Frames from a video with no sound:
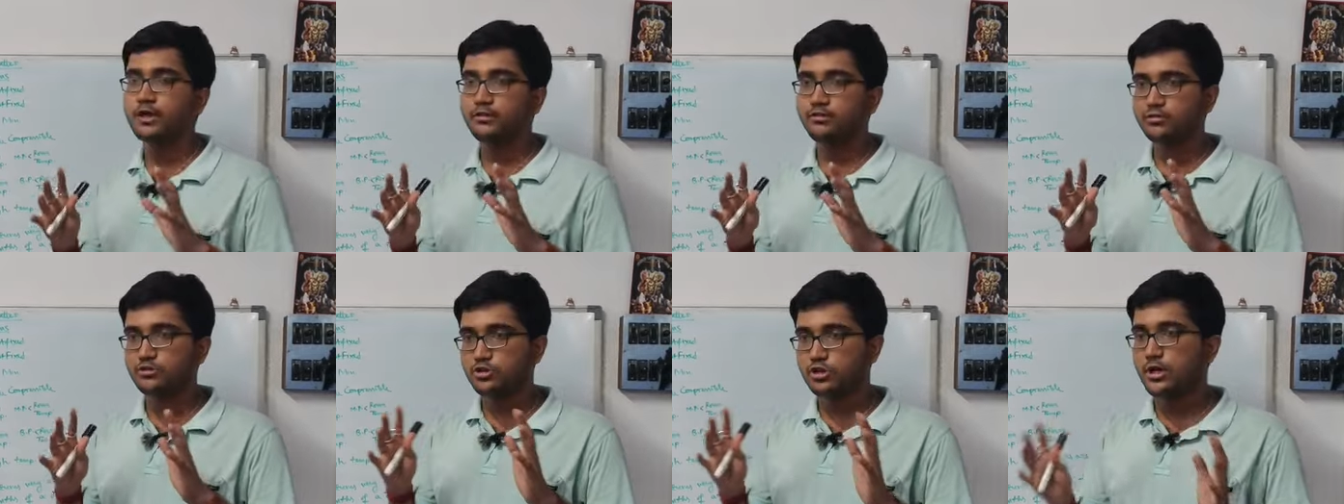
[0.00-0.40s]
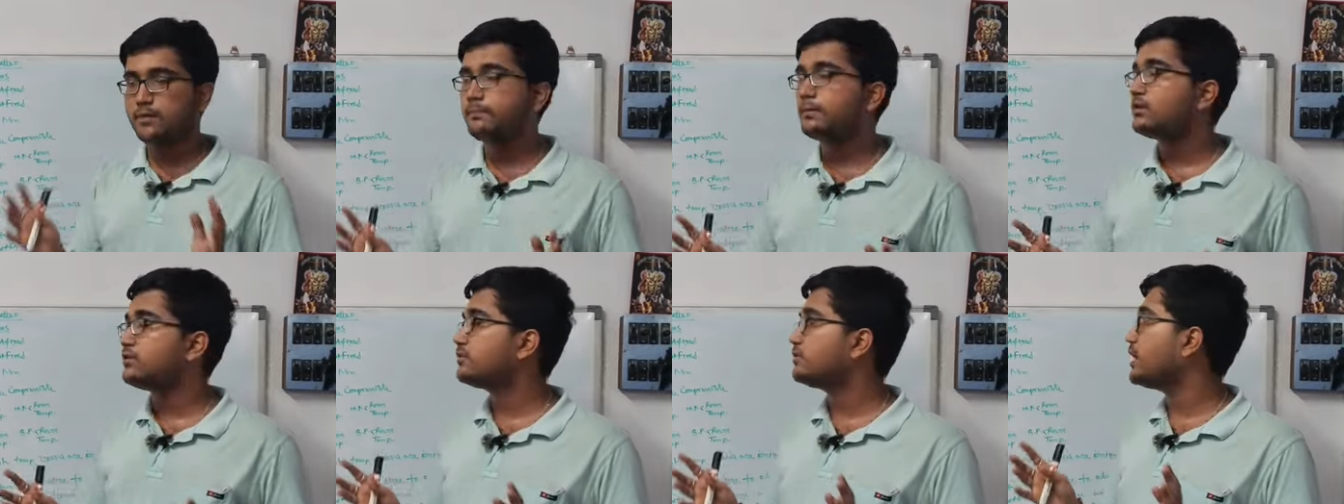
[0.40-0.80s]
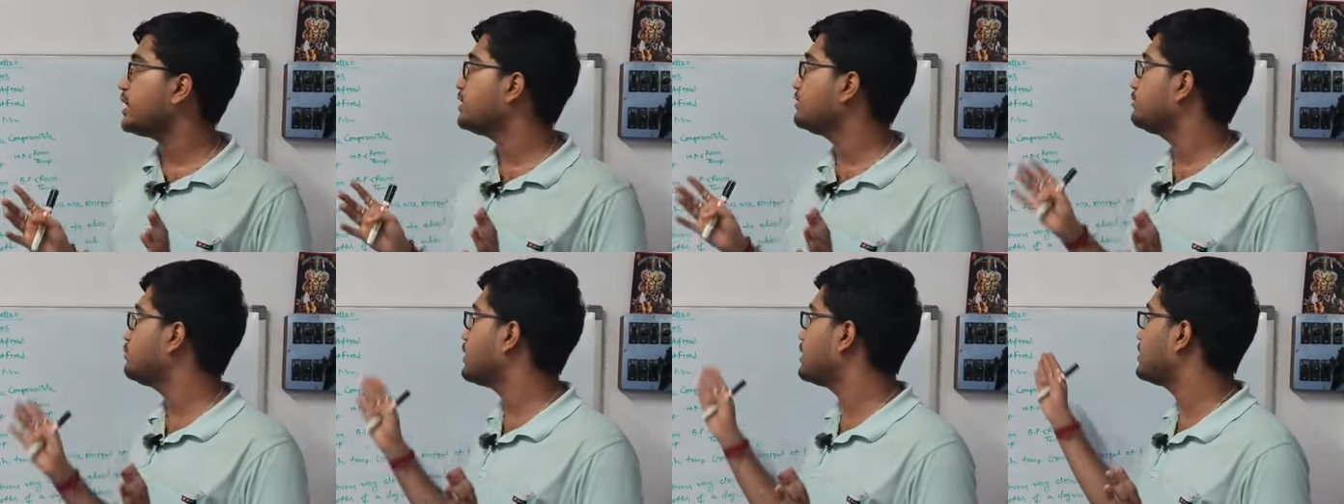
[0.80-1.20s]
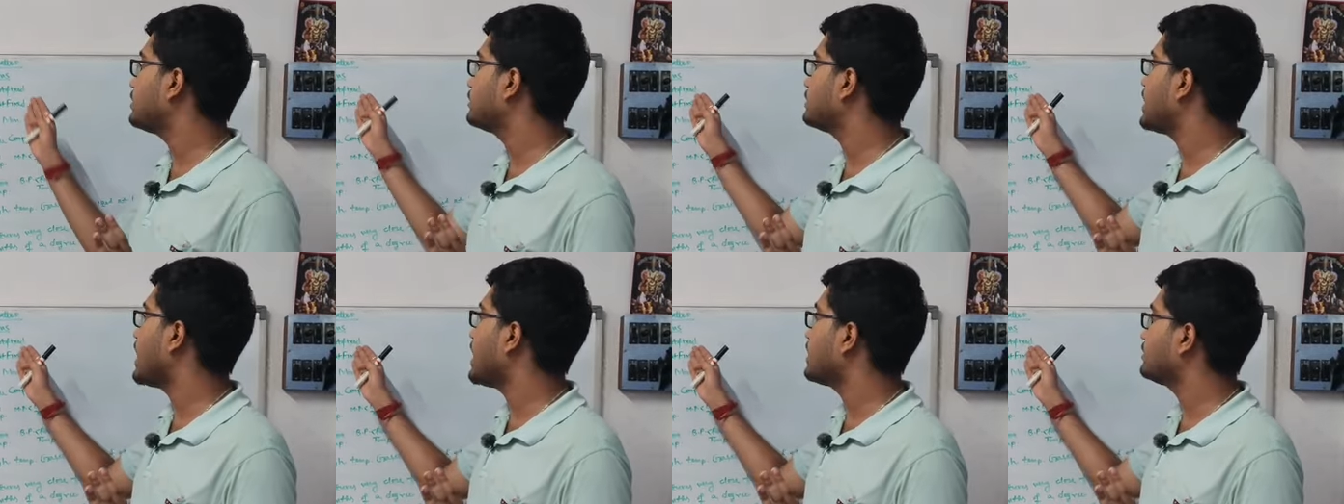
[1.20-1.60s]
no fixed shape and size,
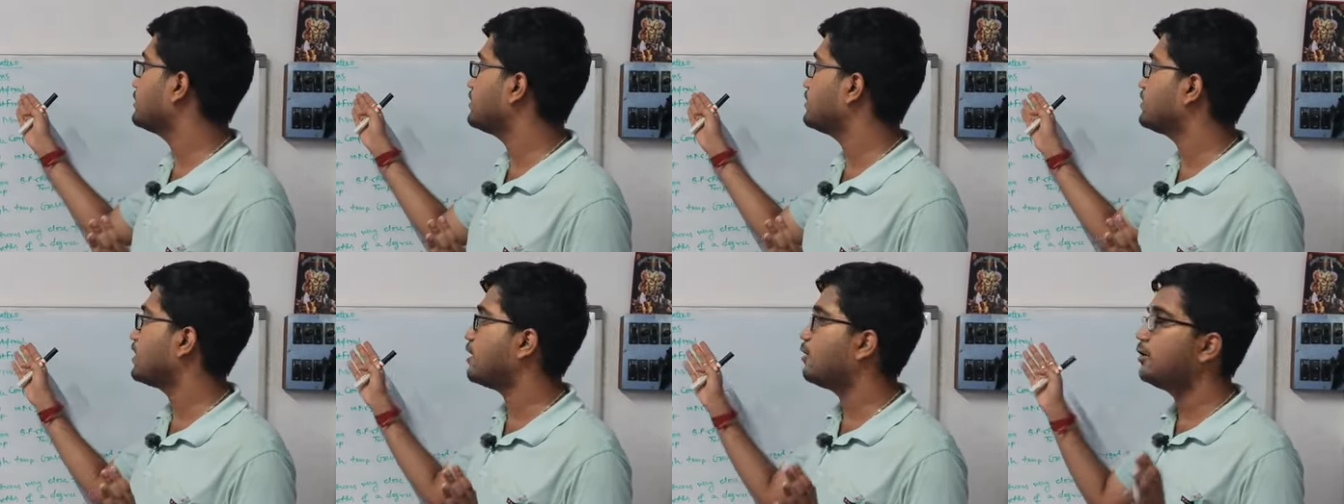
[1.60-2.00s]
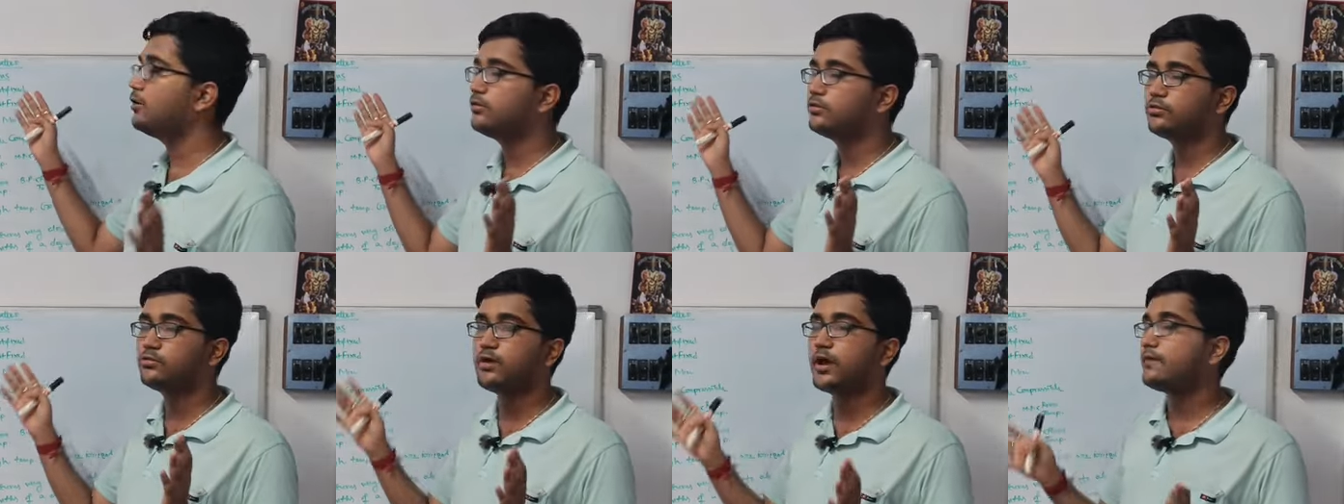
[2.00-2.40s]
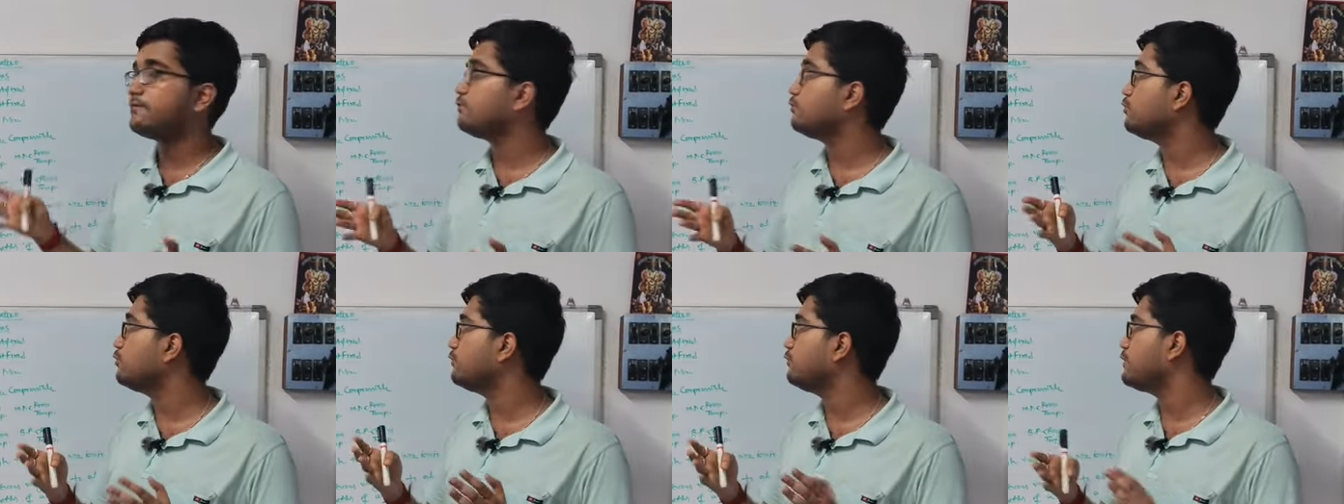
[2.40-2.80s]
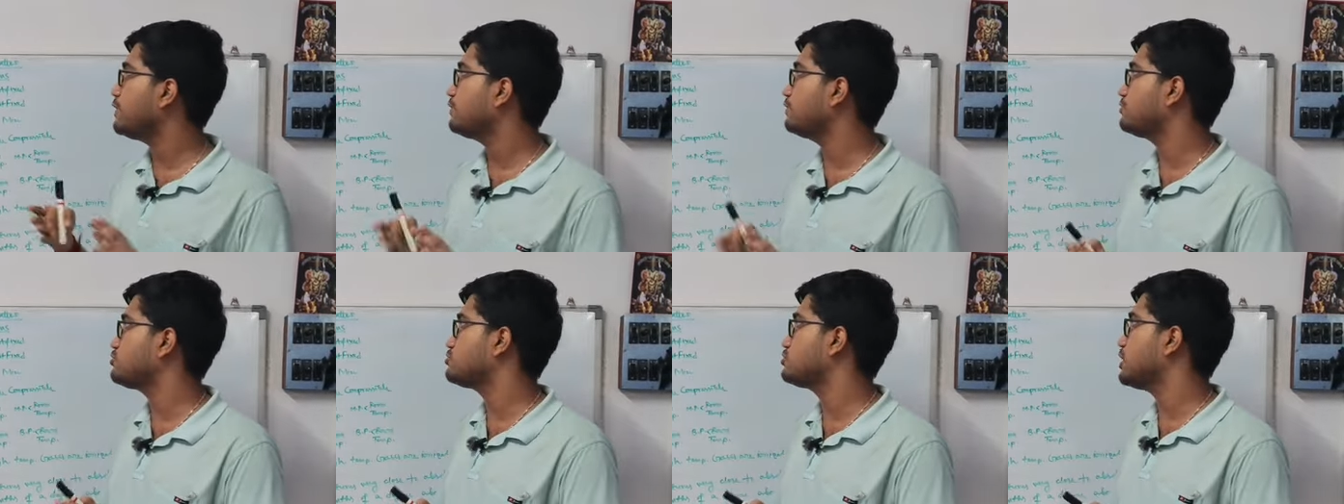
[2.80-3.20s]
whereas gases also have
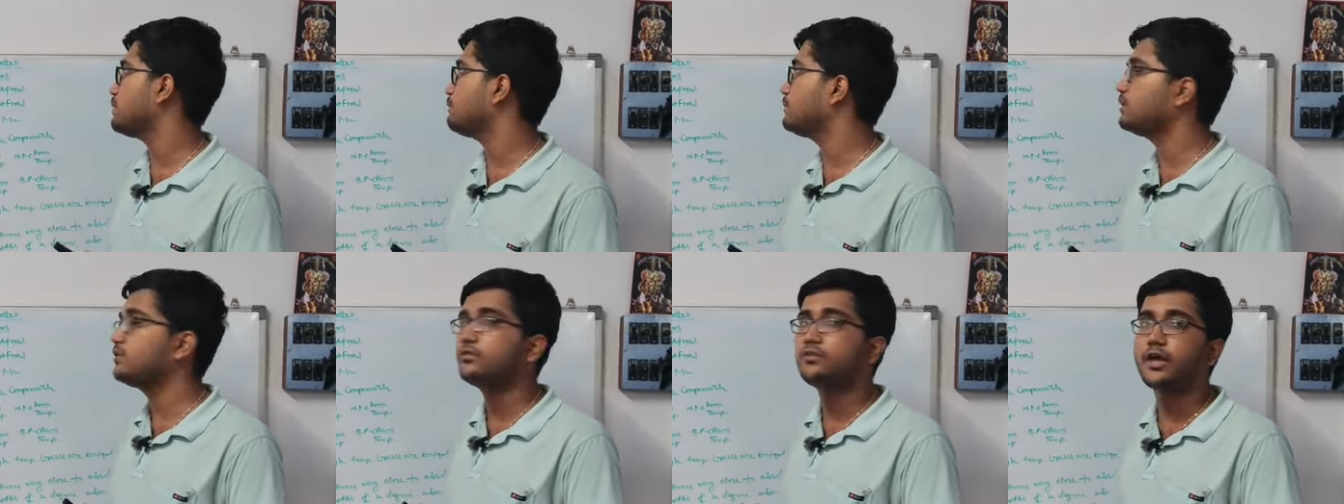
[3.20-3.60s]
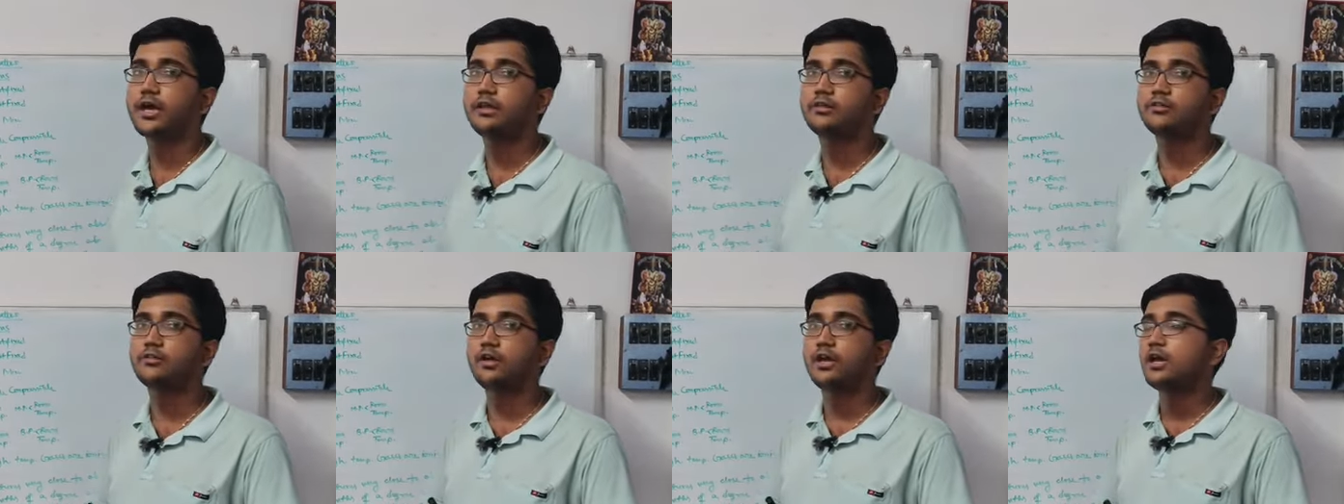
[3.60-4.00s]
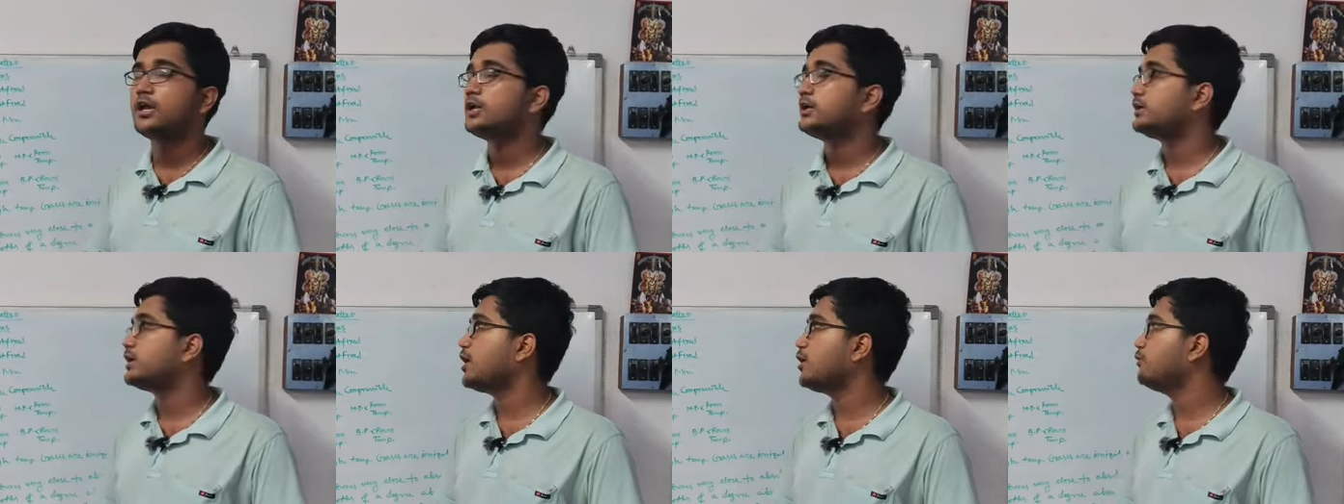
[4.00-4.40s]
no fixed shape and size.